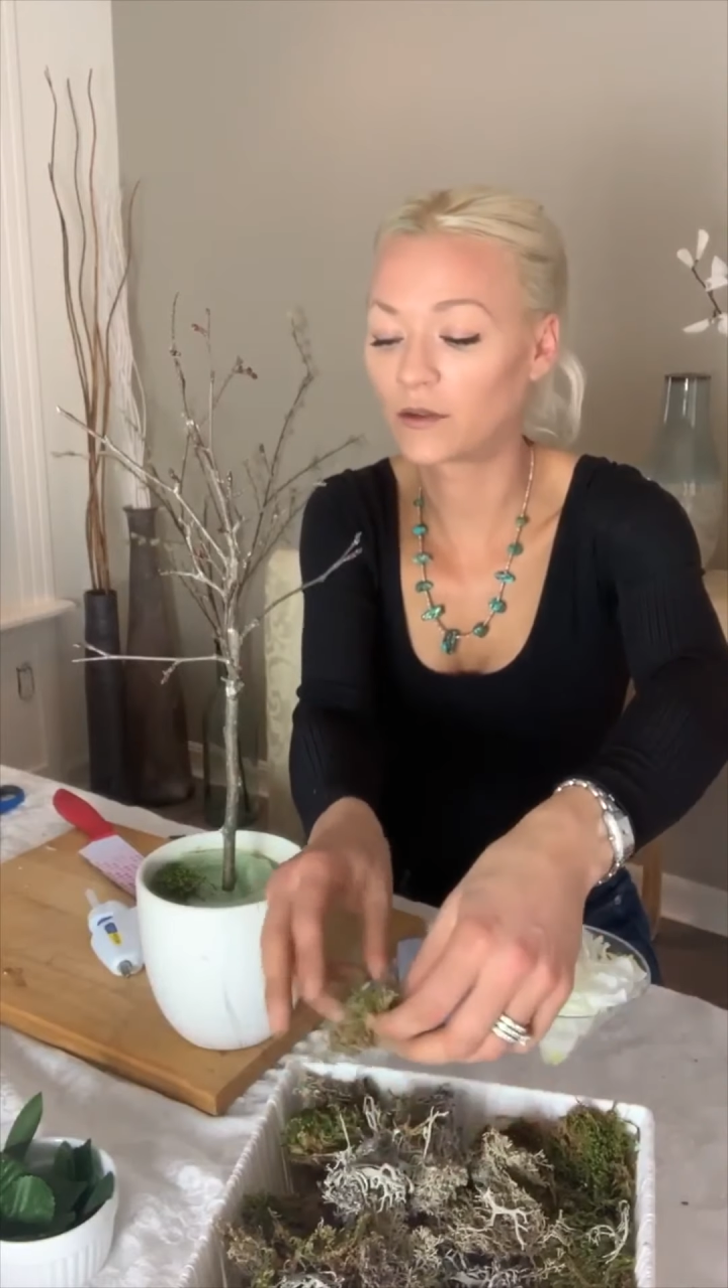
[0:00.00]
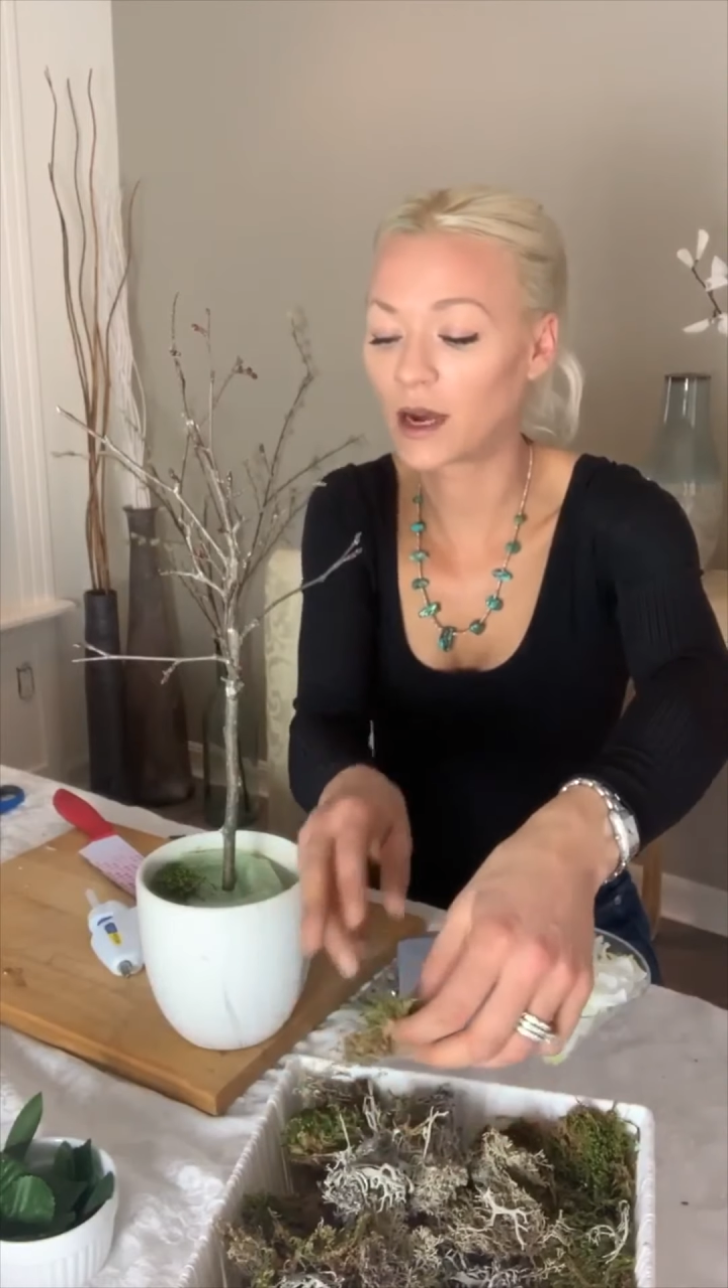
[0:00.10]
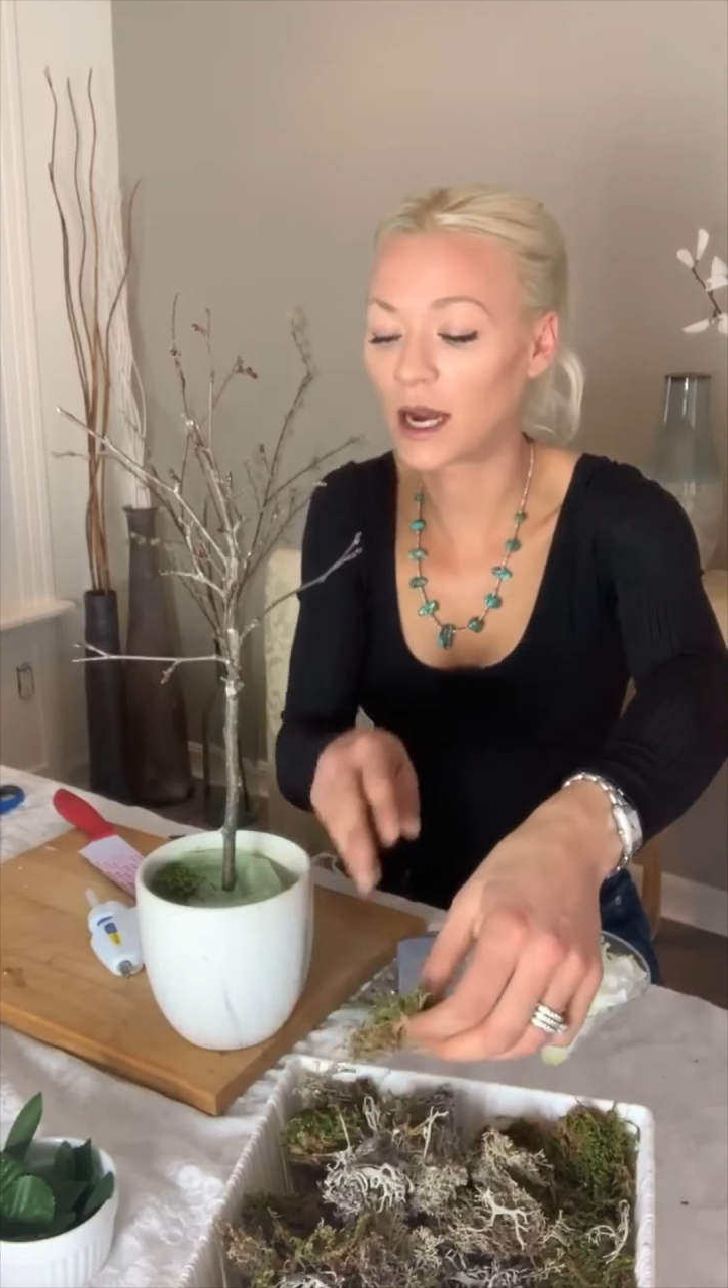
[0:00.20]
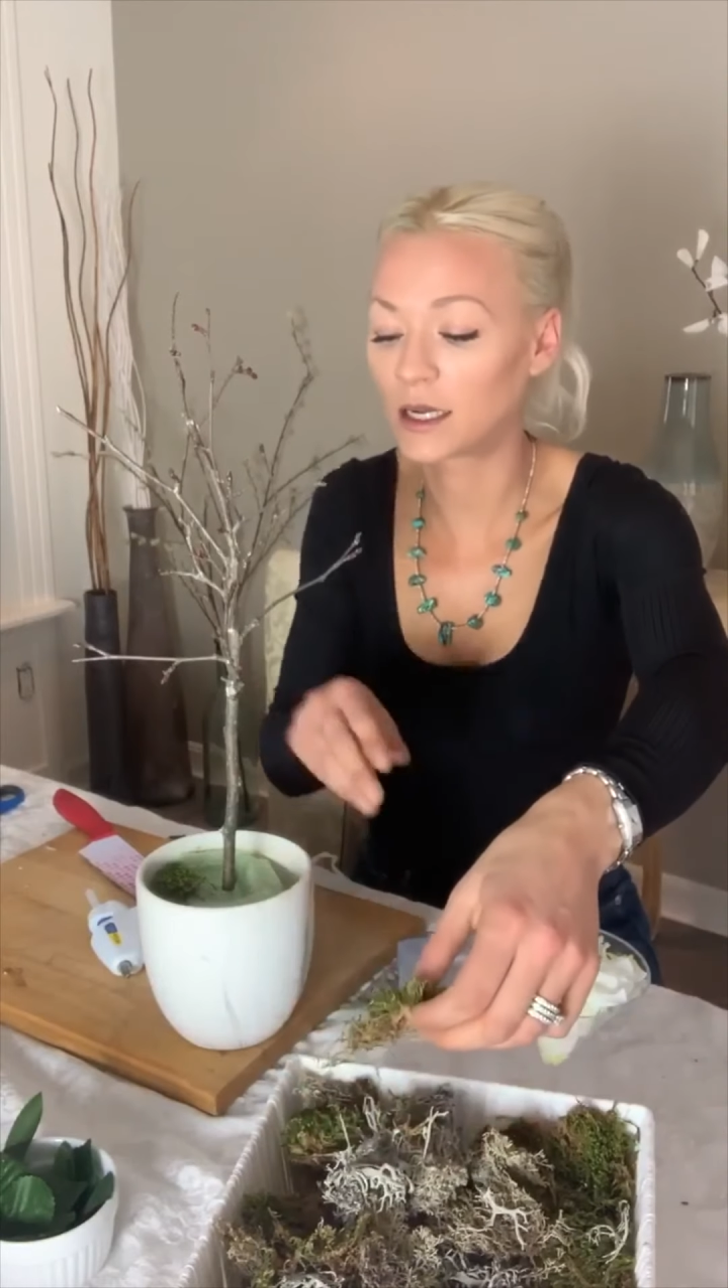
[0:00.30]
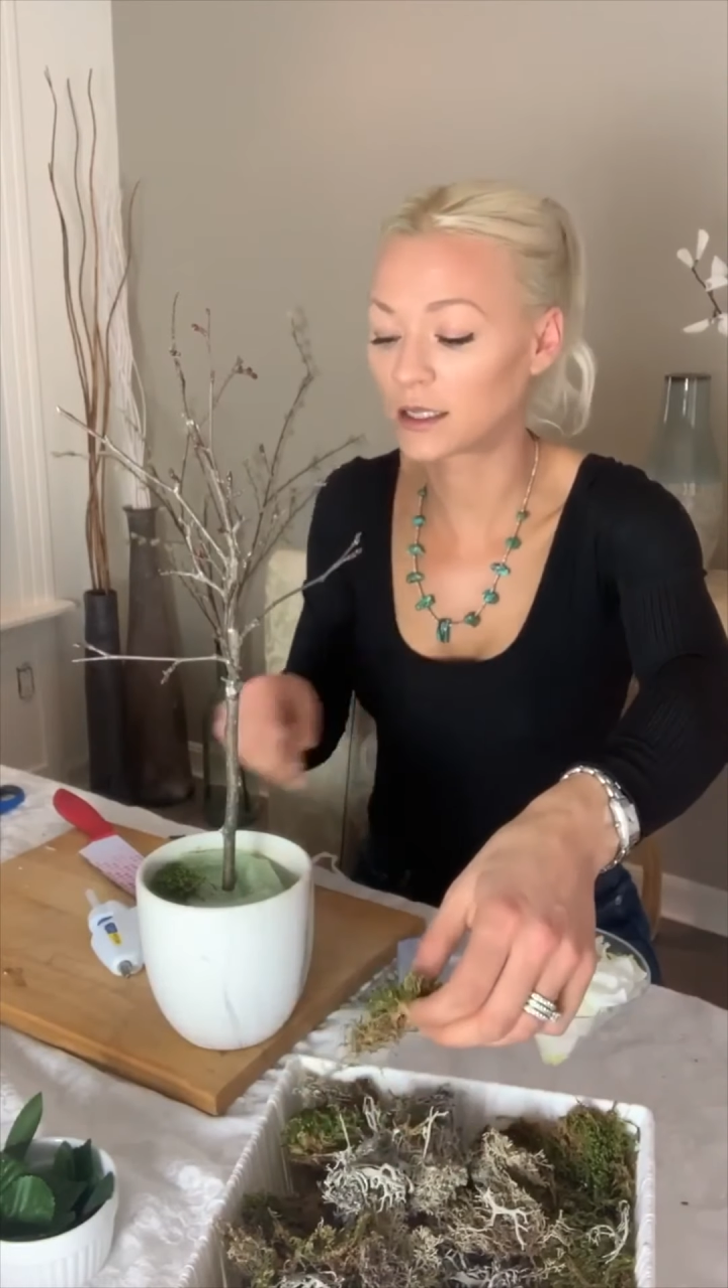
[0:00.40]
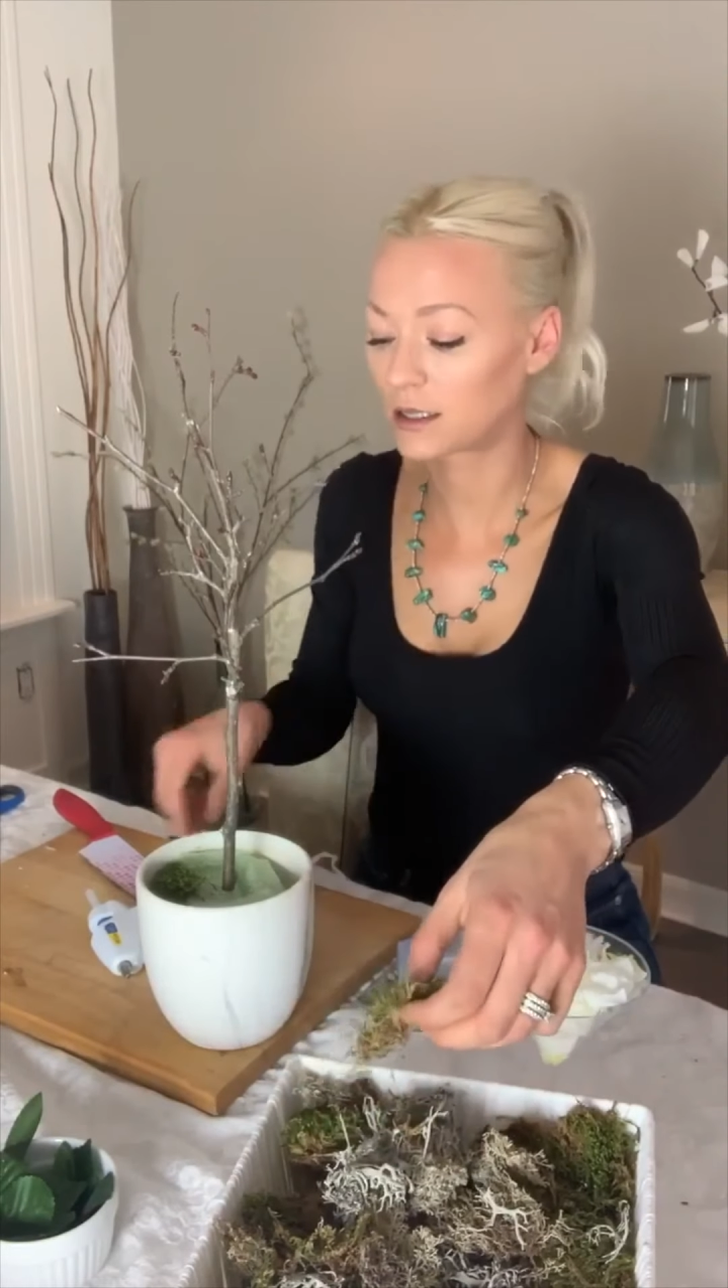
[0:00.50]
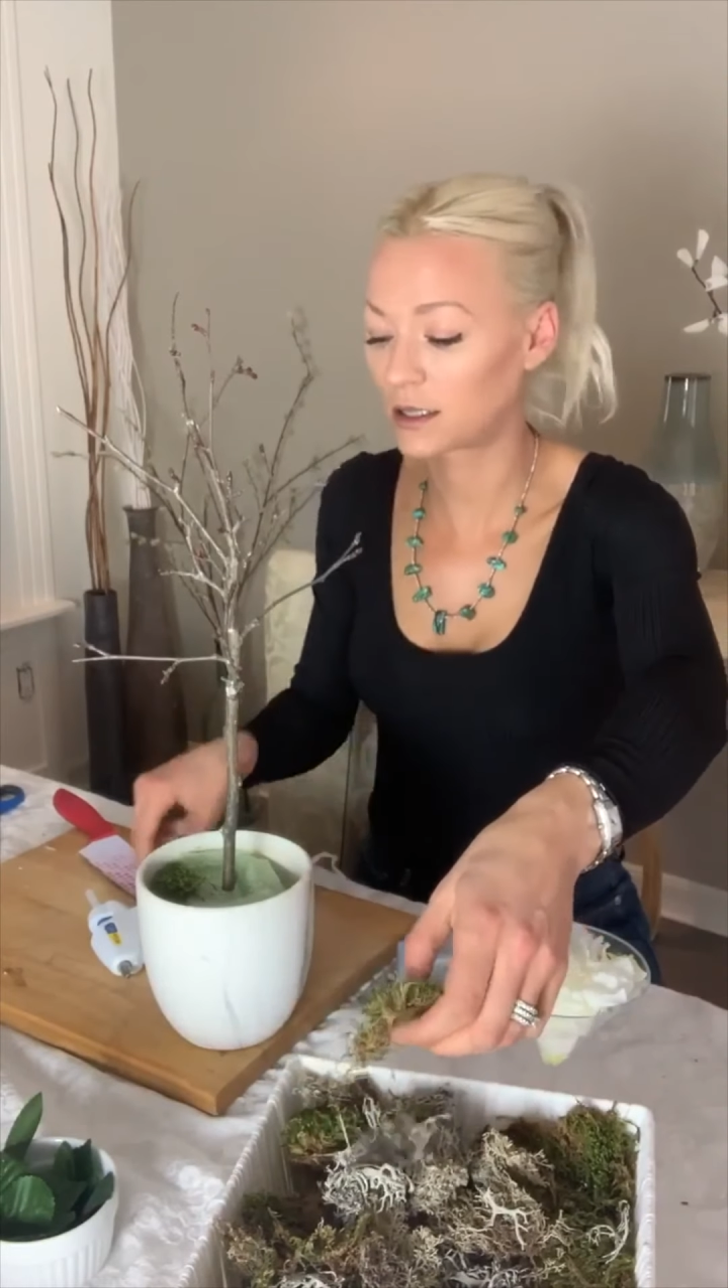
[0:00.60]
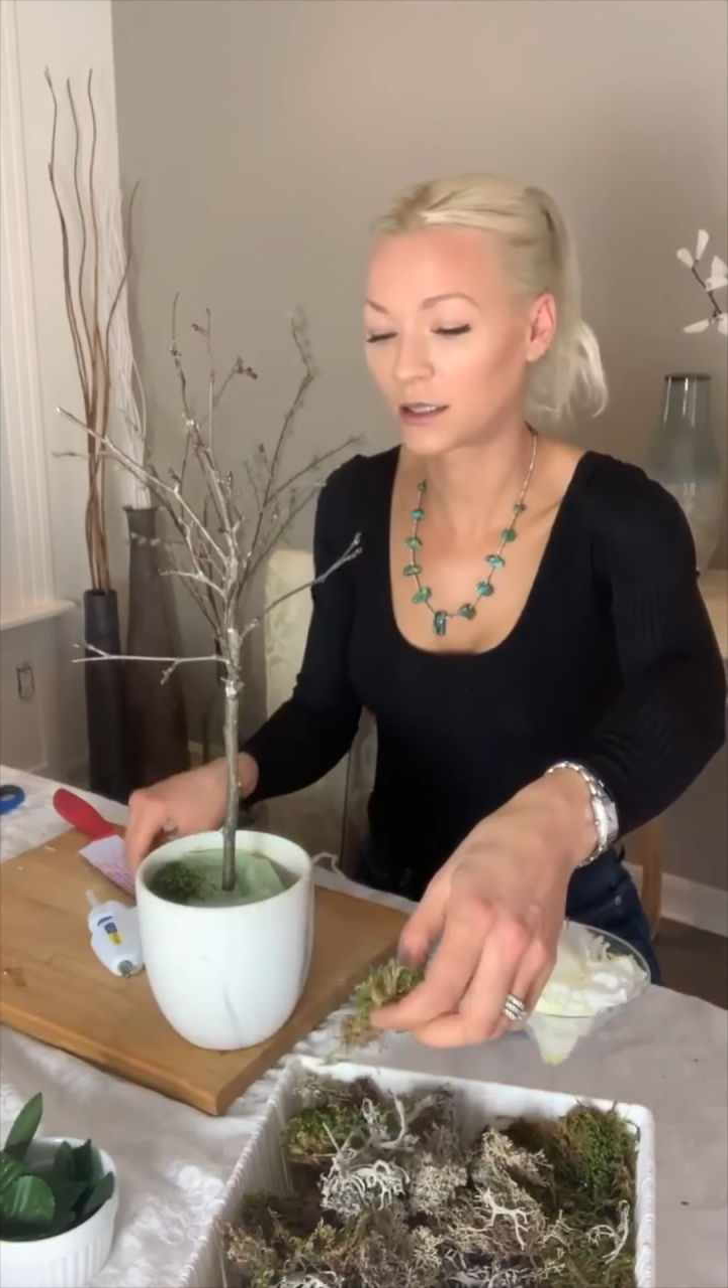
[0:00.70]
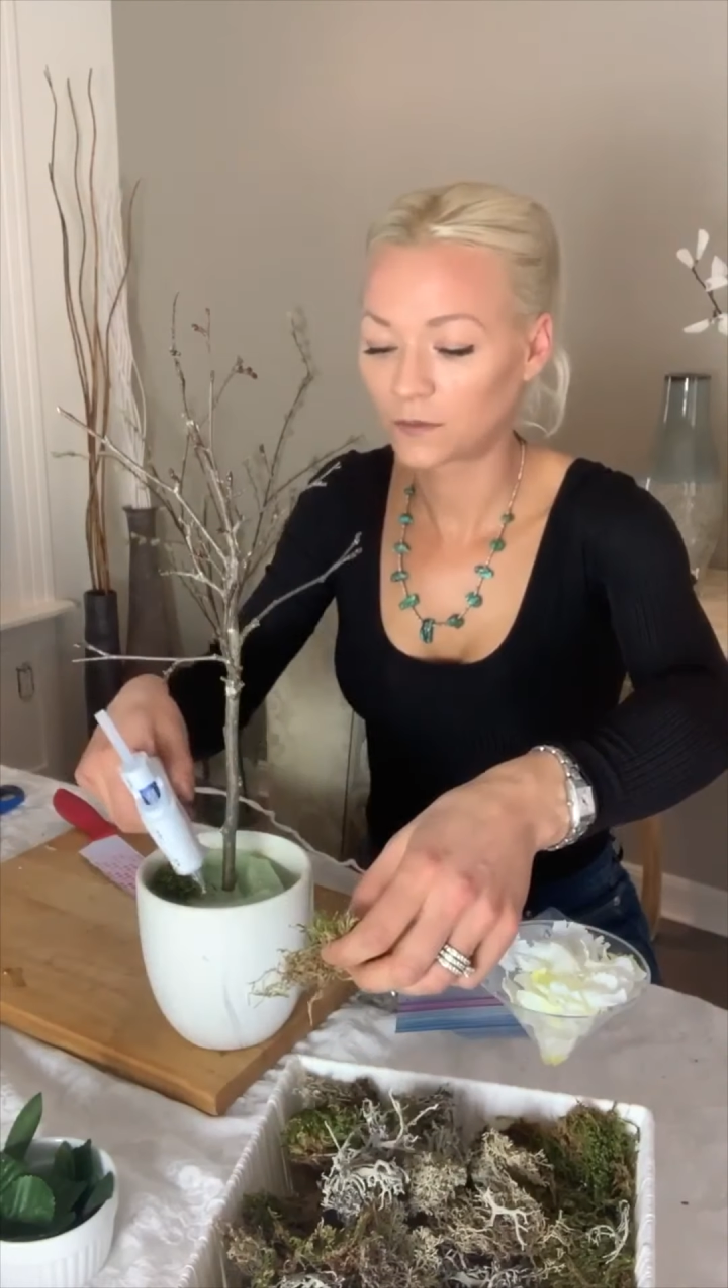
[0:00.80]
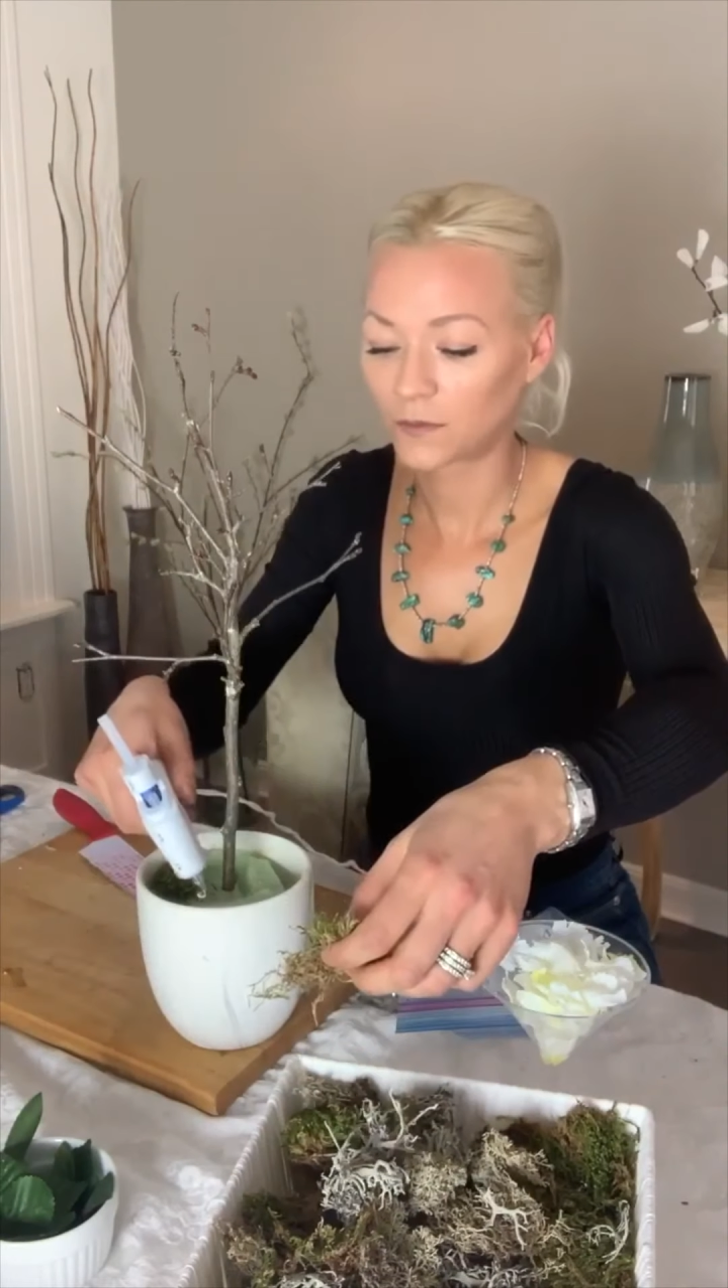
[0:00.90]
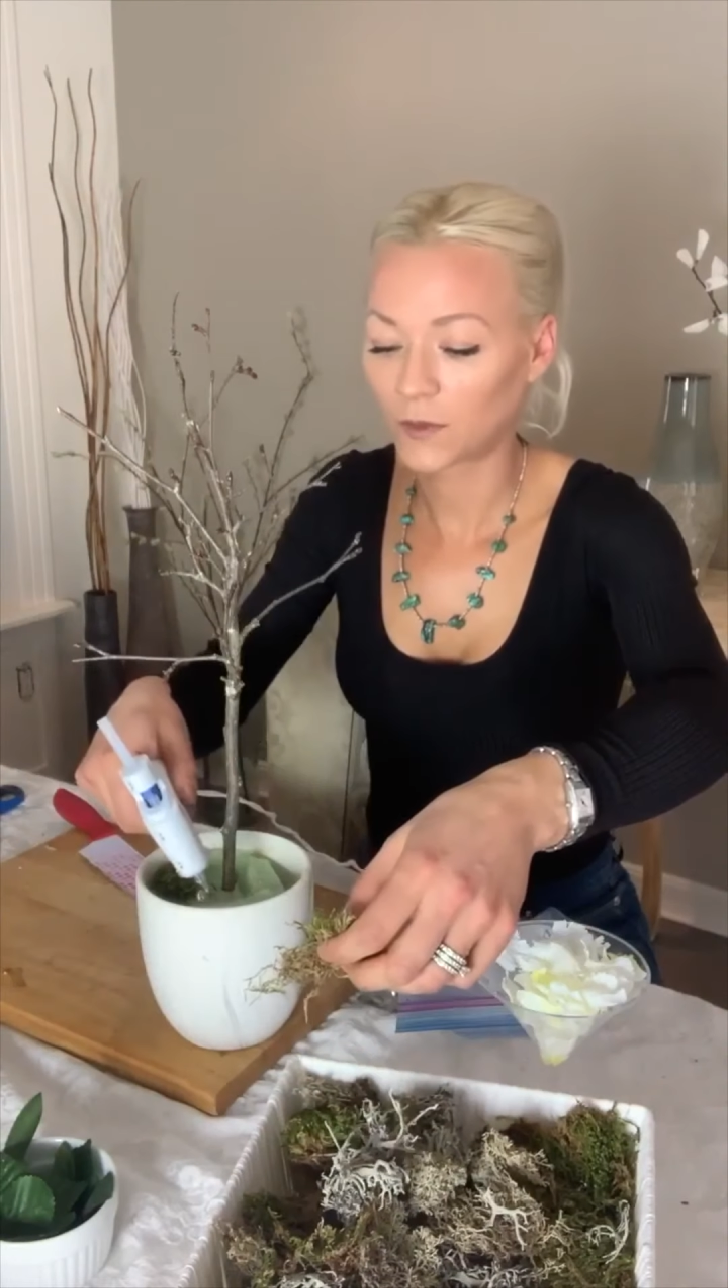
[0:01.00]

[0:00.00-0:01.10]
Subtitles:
grass.